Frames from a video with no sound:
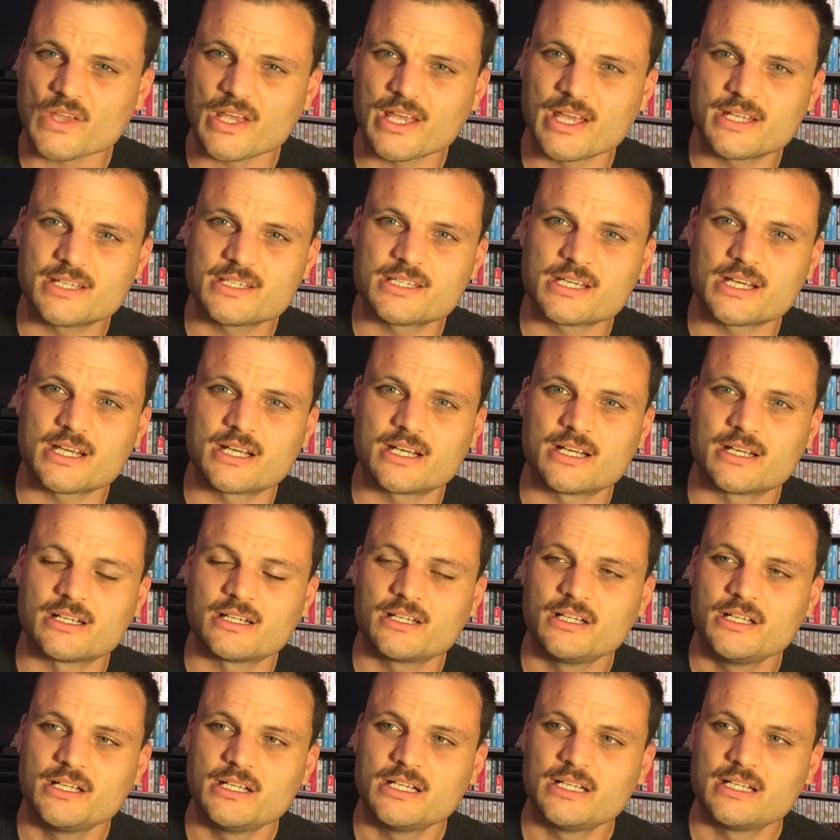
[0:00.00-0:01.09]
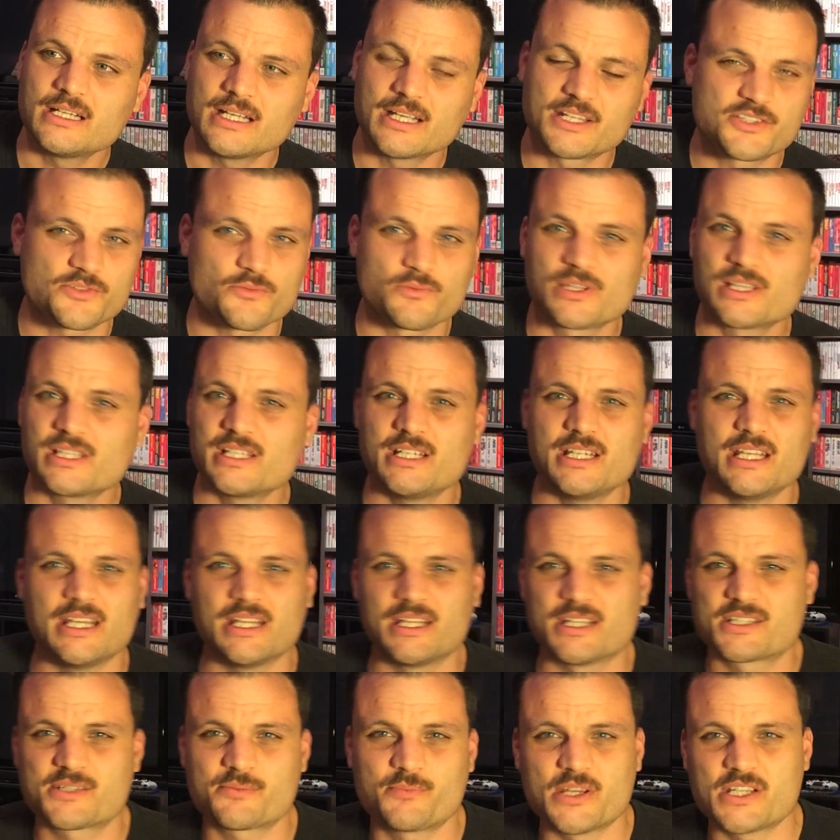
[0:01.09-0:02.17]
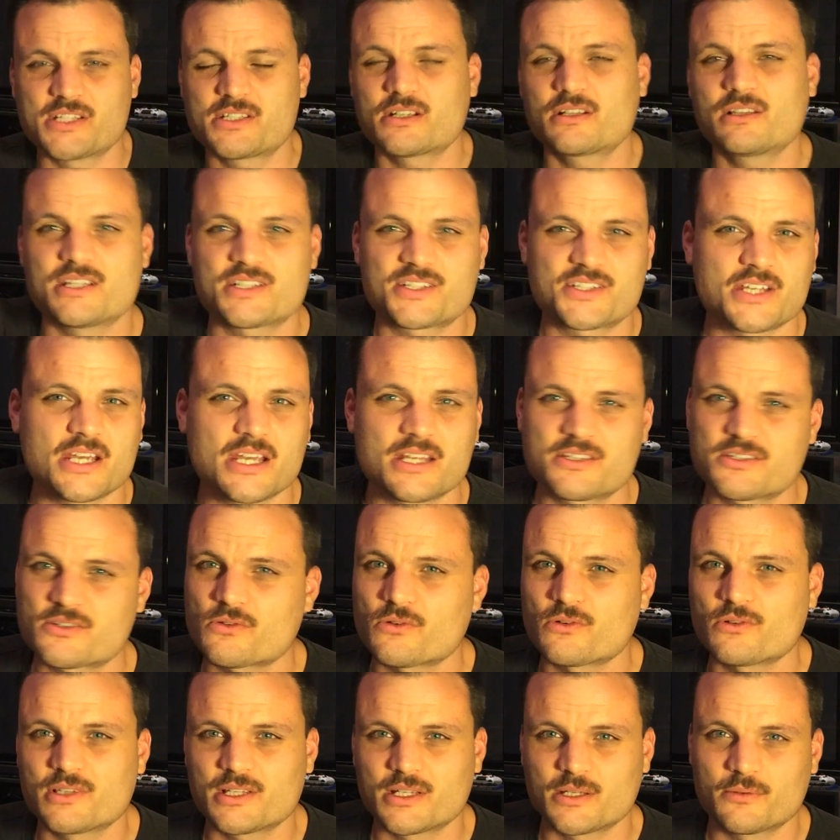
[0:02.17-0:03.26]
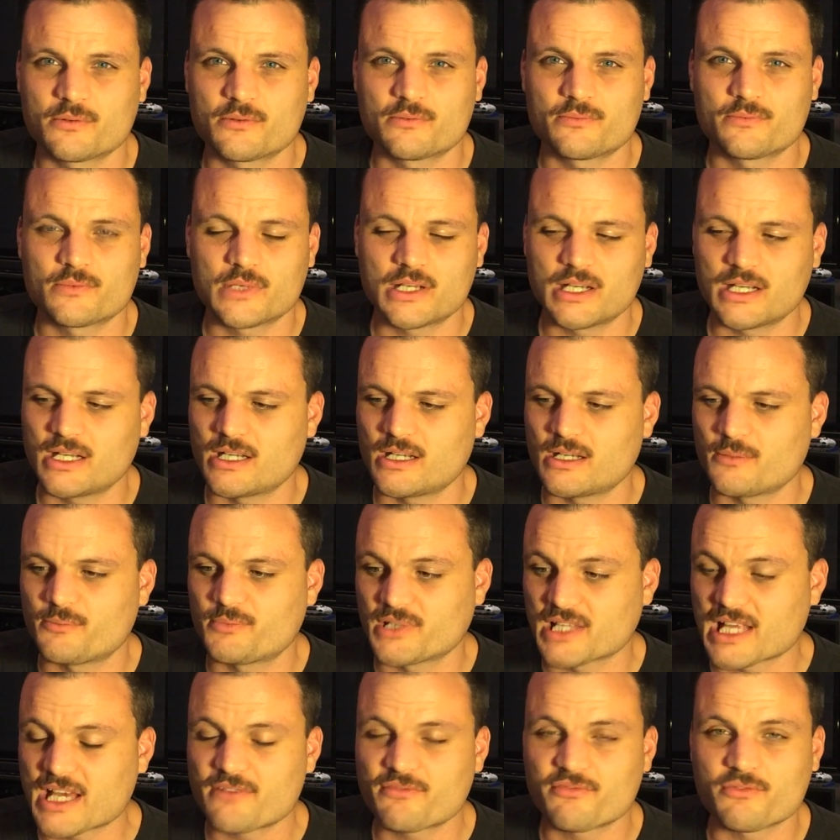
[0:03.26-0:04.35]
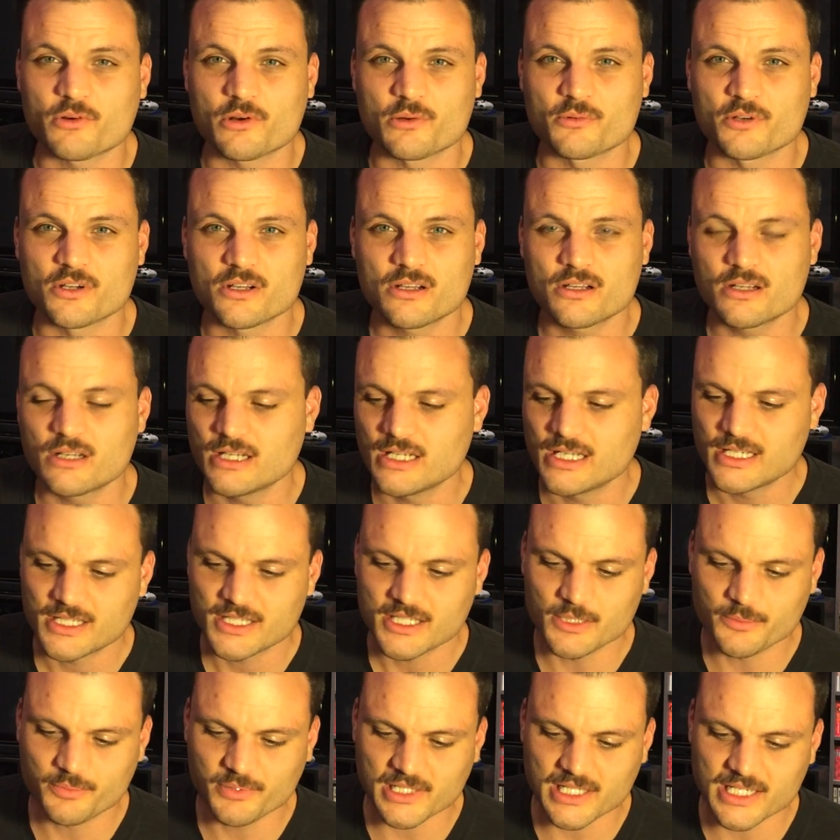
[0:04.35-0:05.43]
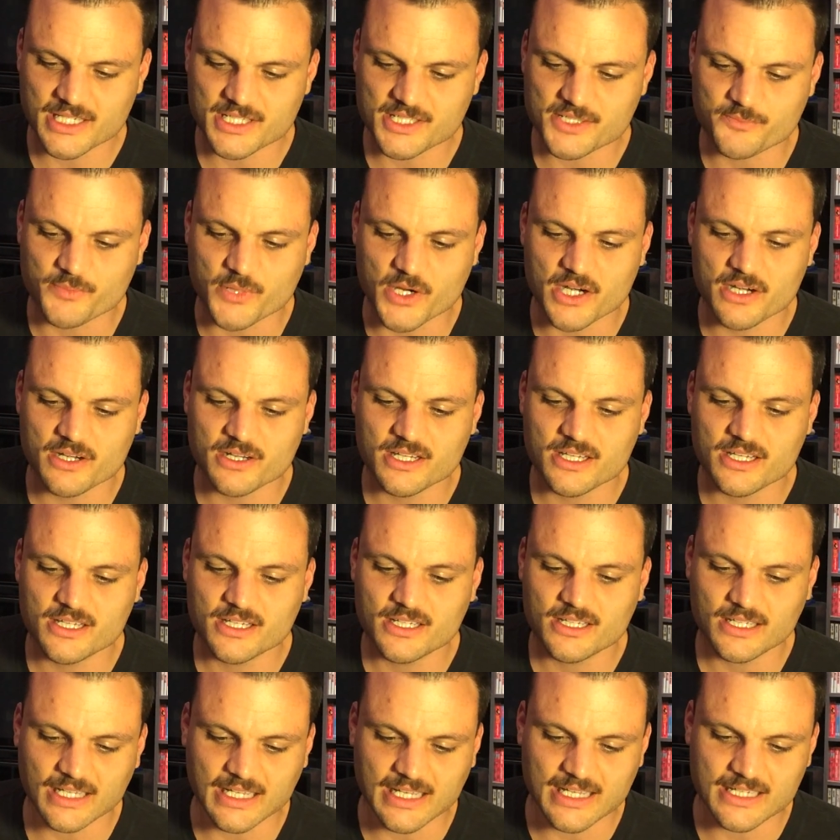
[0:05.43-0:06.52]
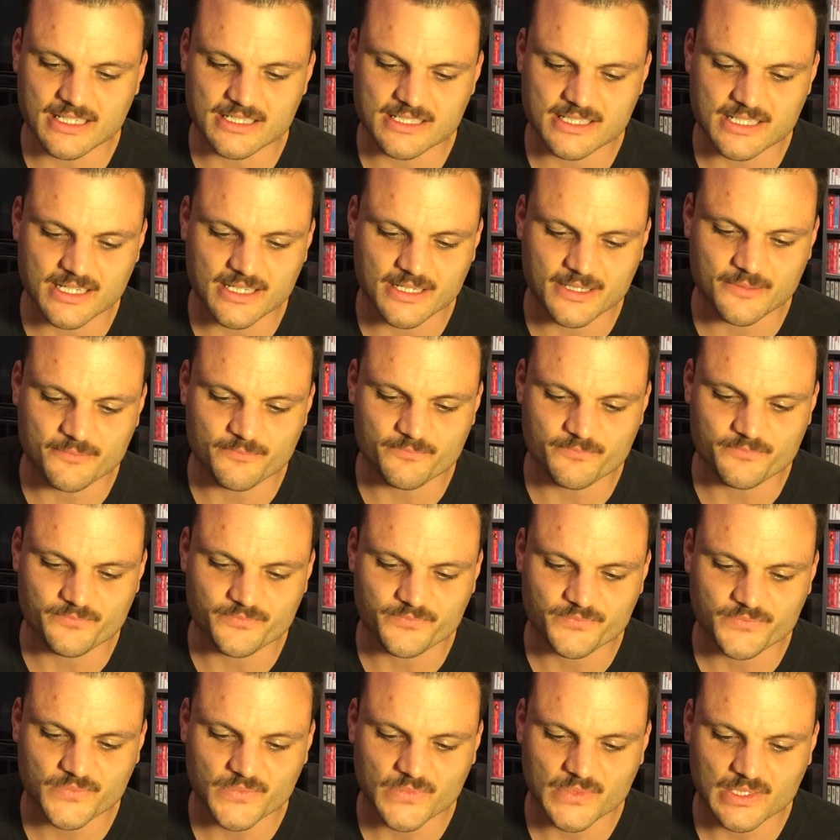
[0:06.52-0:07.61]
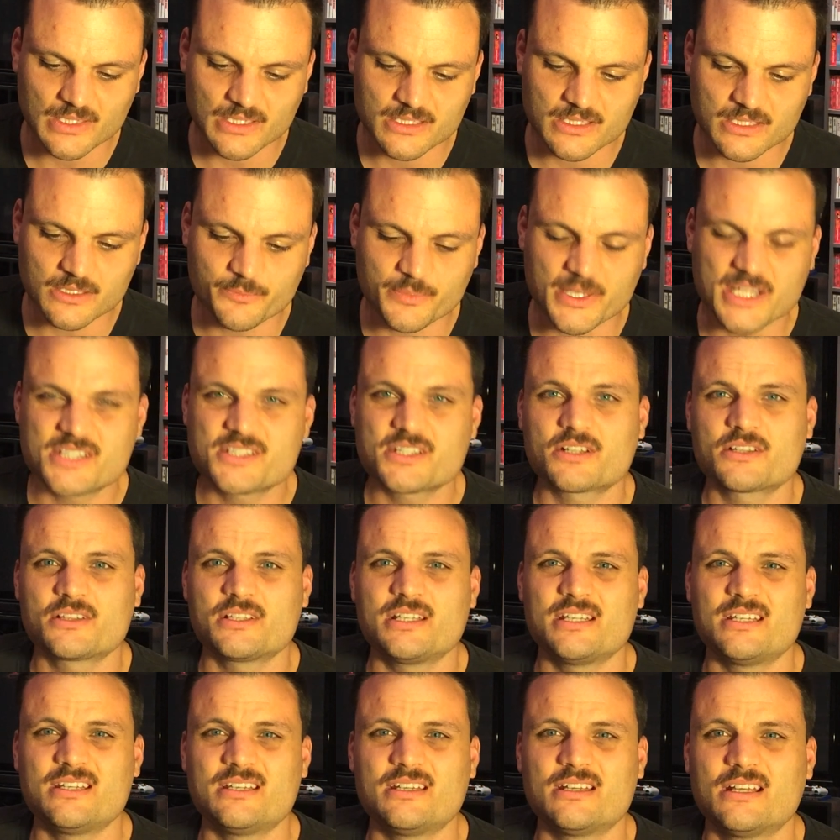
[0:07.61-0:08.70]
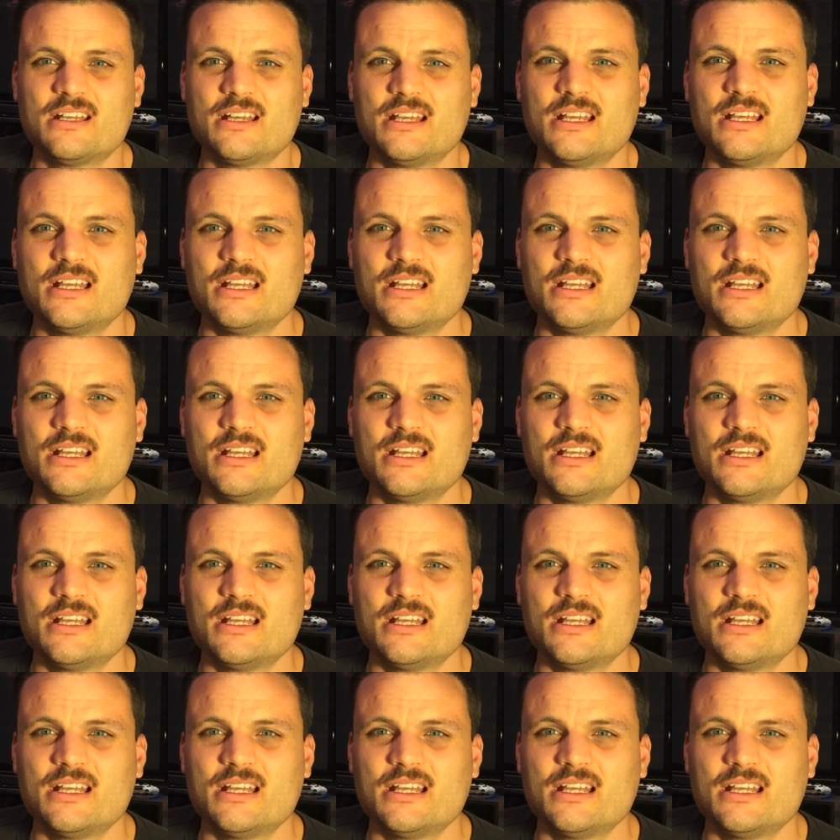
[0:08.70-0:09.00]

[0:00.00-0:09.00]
And it's really neat. It's basically a side-scrolling platformer. You play as Barney, and you basically